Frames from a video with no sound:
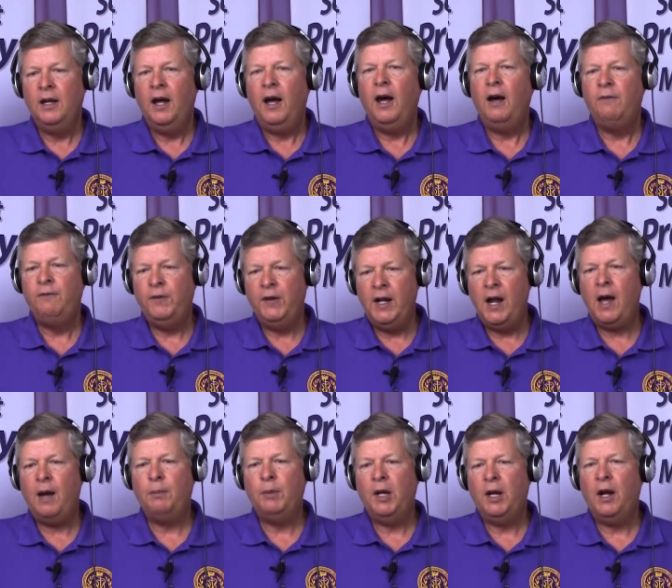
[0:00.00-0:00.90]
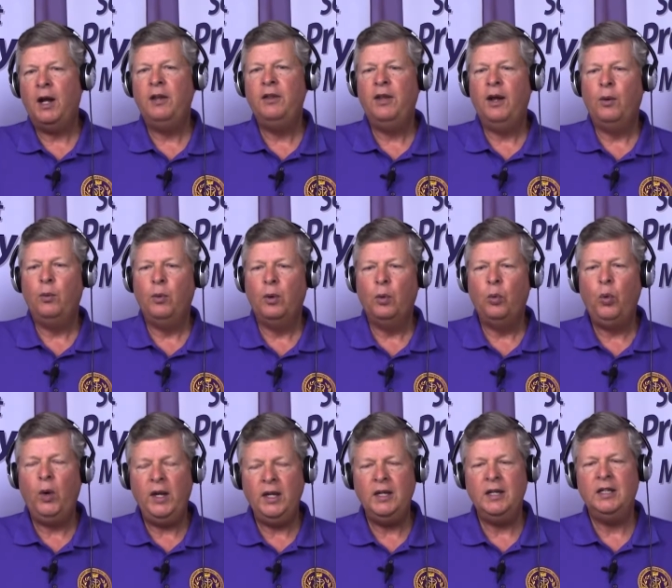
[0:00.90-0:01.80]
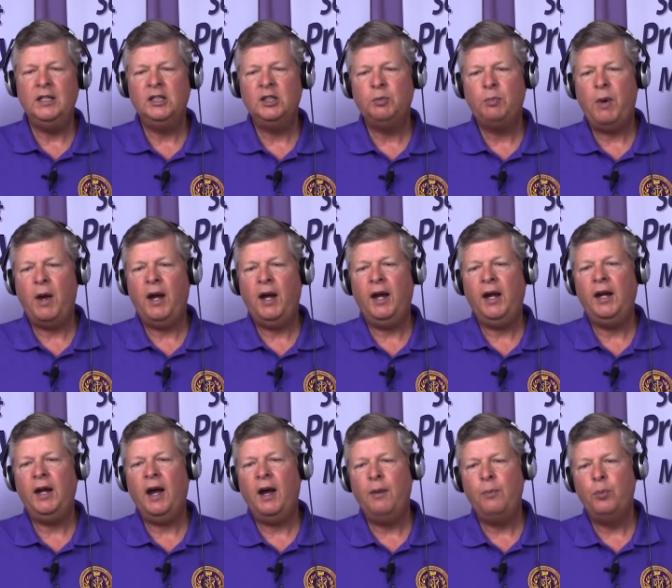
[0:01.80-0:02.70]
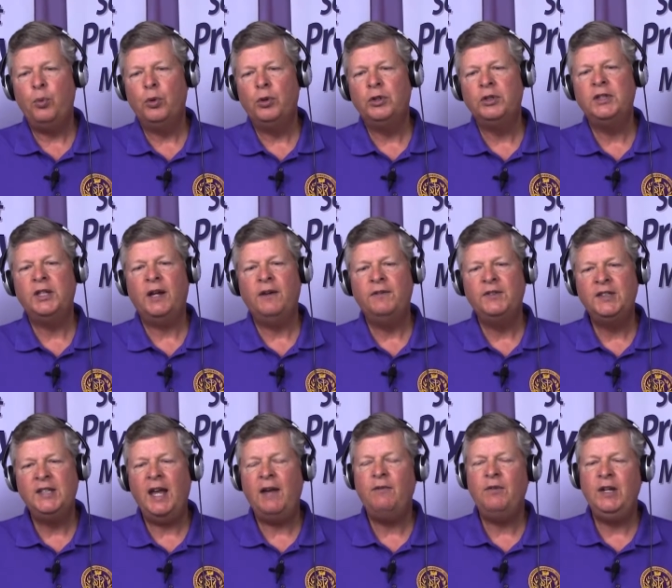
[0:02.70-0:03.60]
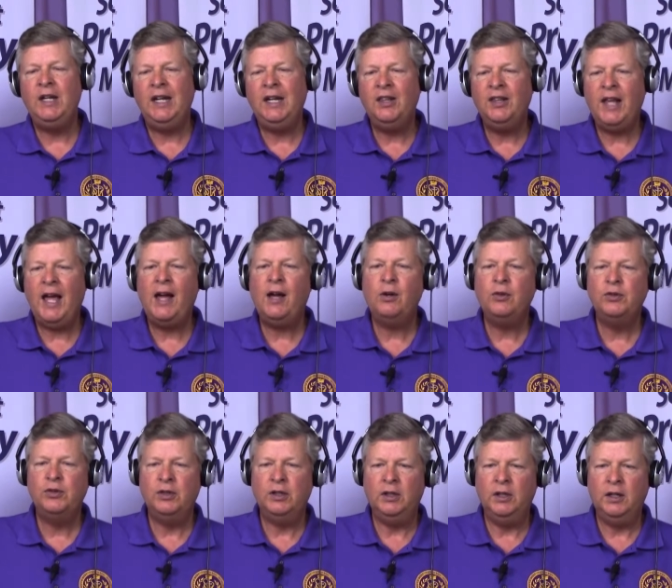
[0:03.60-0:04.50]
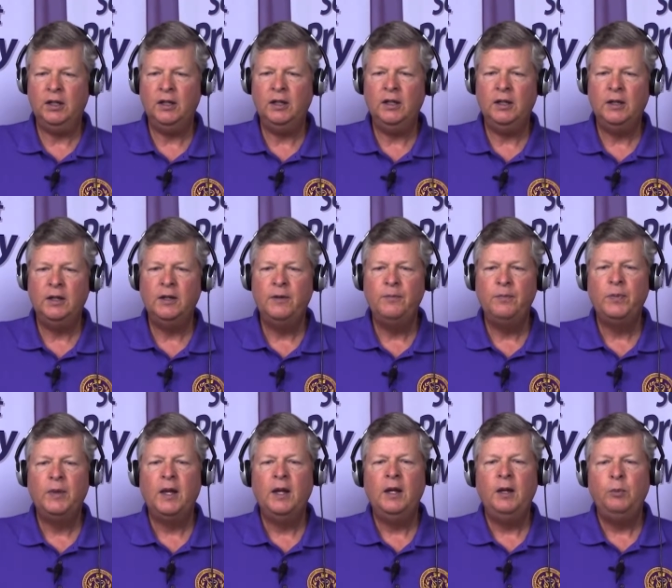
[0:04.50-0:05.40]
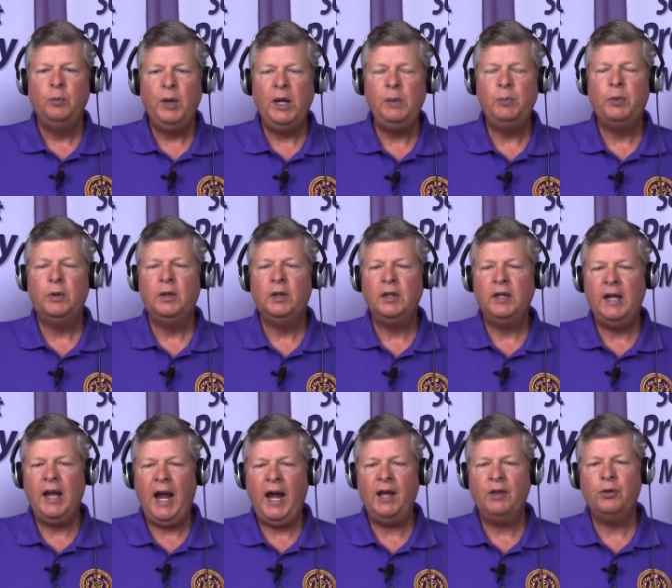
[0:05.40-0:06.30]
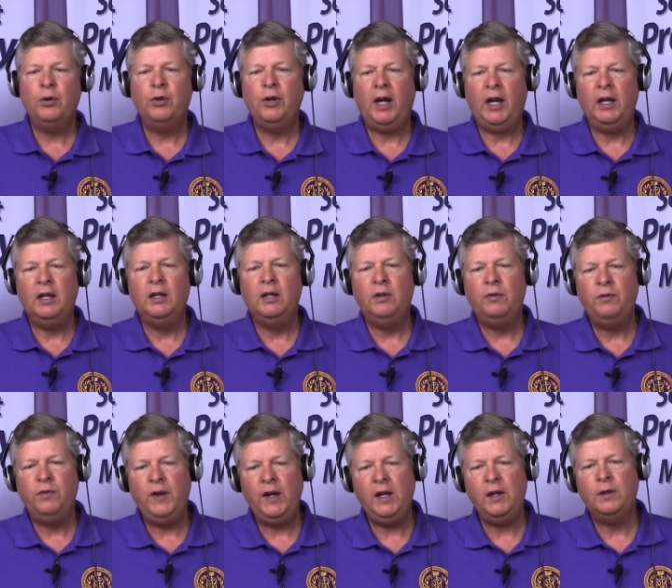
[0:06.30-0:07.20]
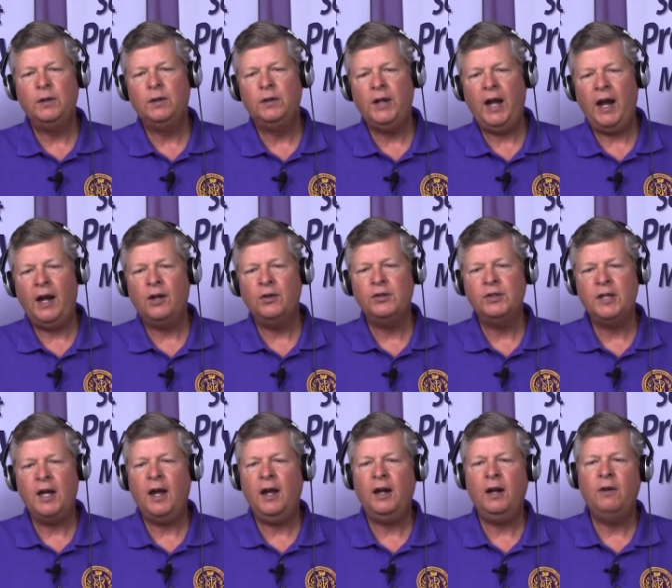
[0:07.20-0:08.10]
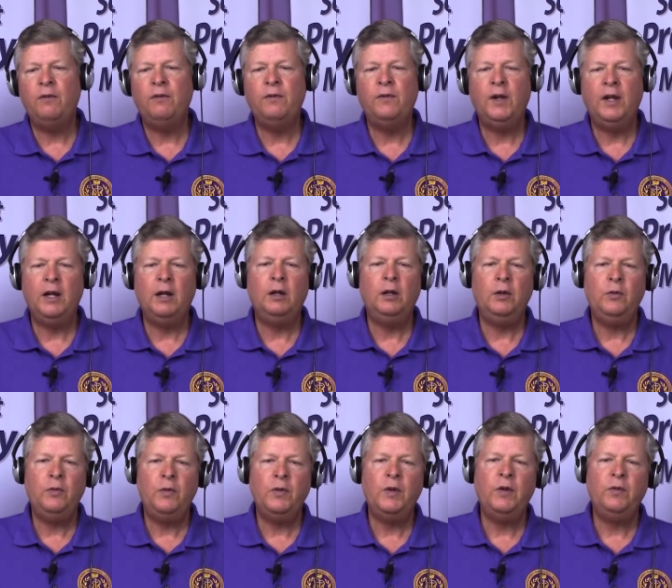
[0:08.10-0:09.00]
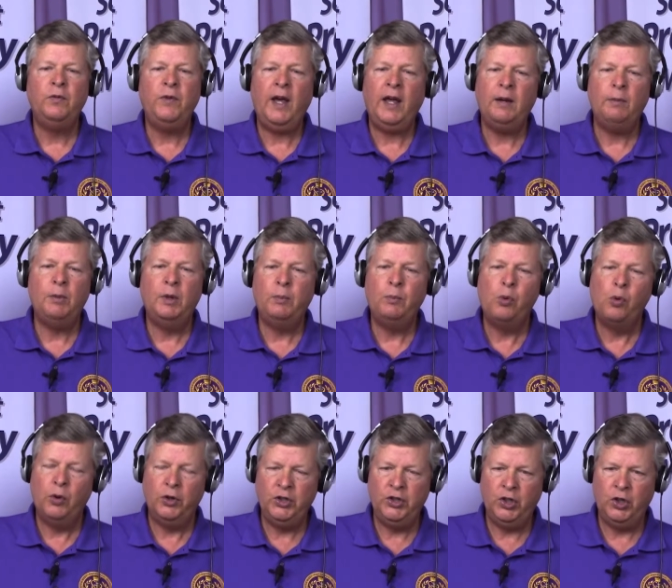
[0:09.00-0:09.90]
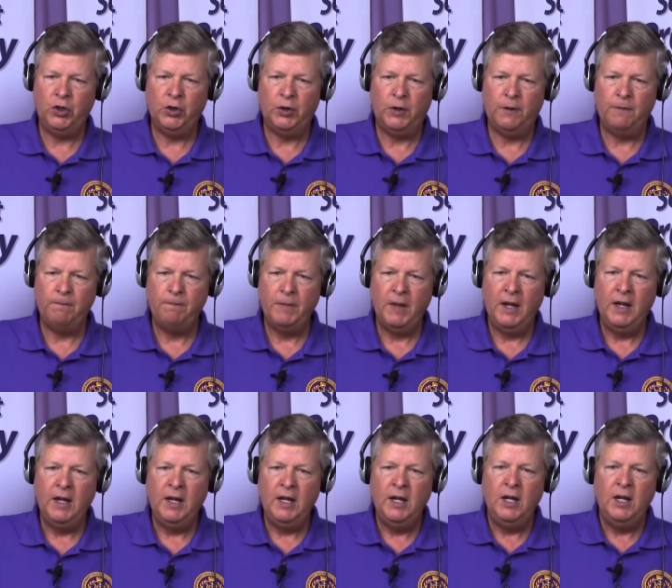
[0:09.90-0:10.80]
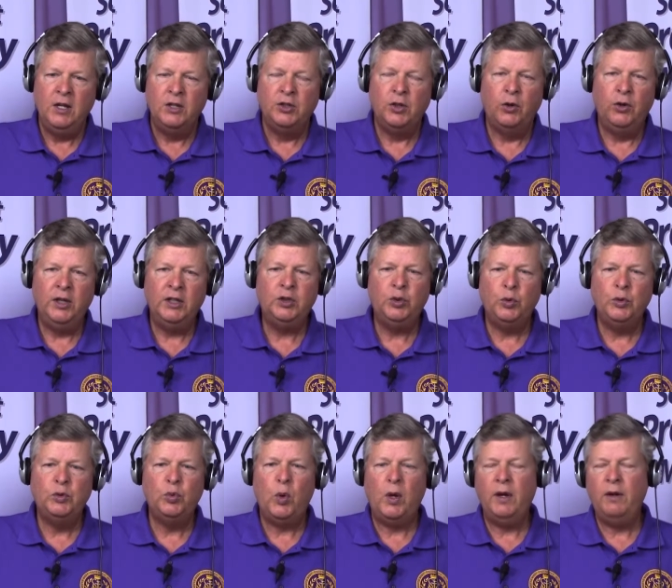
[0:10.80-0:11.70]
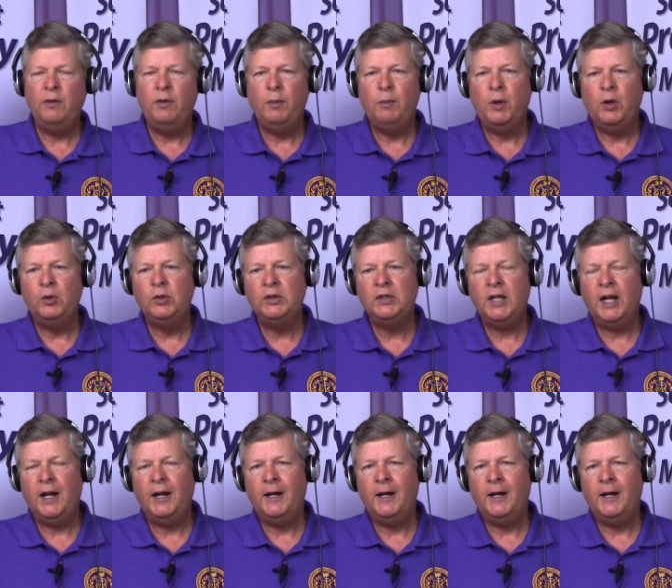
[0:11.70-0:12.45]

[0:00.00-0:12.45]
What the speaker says: of phenomenon that were witnessed by upwards of 70,000 people gathered in the field outside of Little Fatima, Portugal. So this was one of the most,